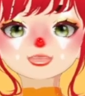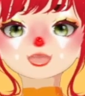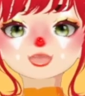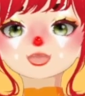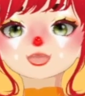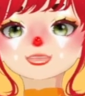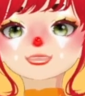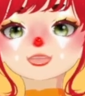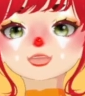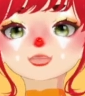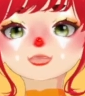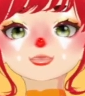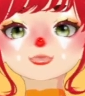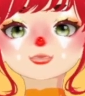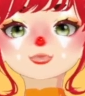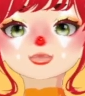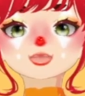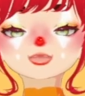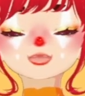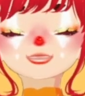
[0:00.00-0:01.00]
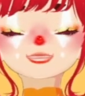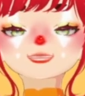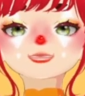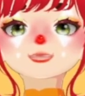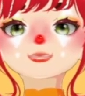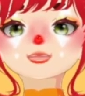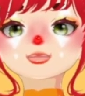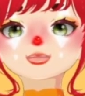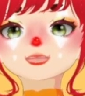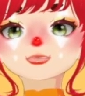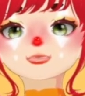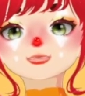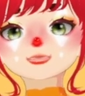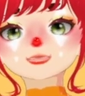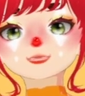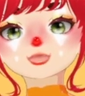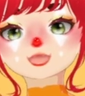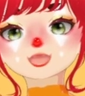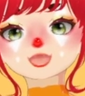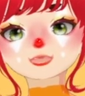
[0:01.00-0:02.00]
I am planning on adding a credits
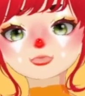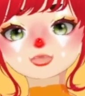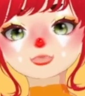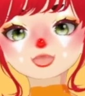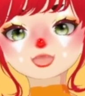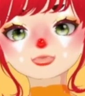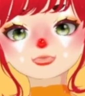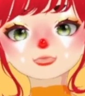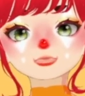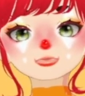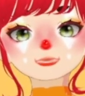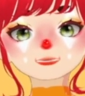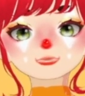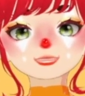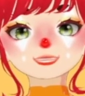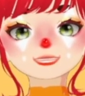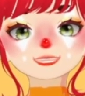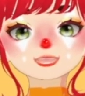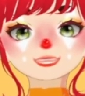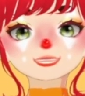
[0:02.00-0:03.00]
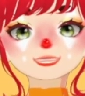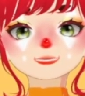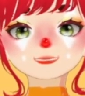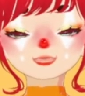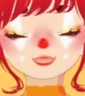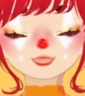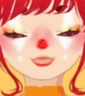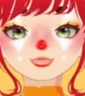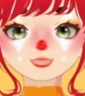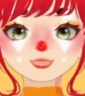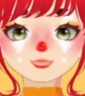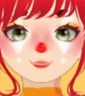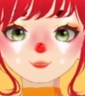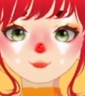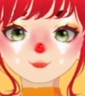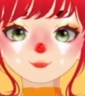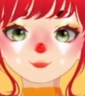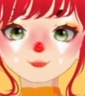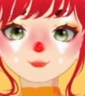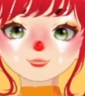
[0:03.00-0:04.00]
page on my Twitch that has the
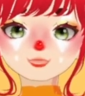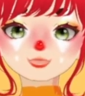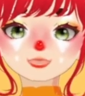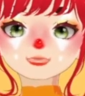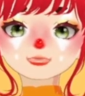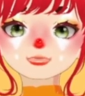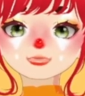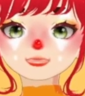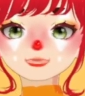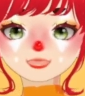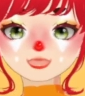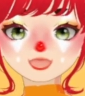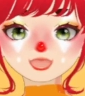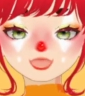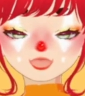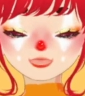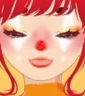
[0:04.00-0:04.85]
credits to the people